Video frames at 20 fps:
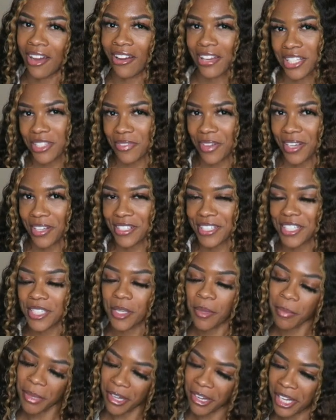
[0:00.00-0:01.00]
August 1st,
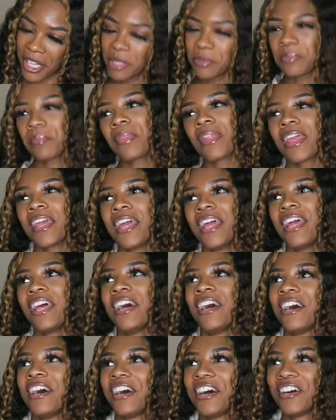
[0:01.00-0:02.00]
period.
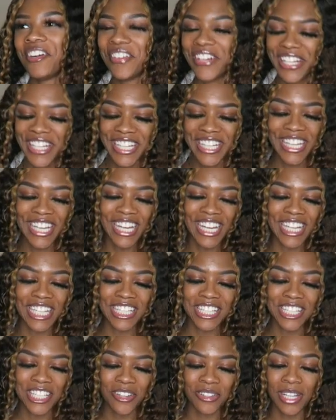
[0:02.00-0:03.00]
Yeah,
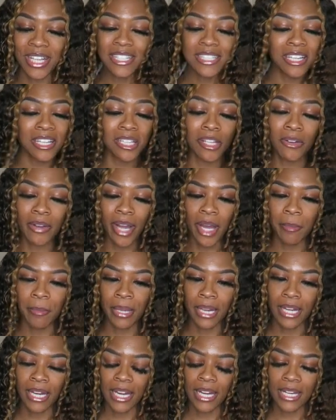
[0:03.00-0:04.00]
so that's how long I've
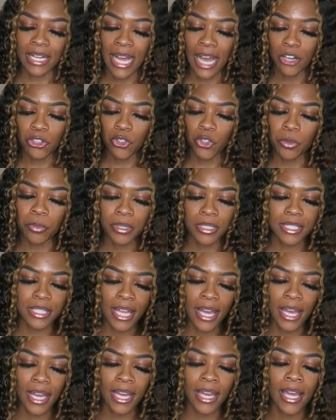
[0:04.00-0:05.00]
been natural per
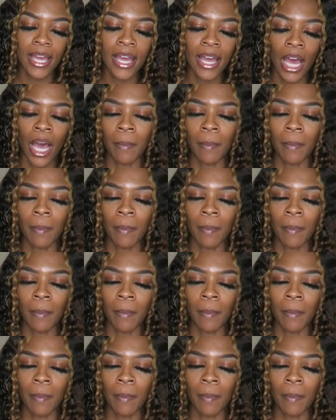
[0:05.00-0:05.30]
se.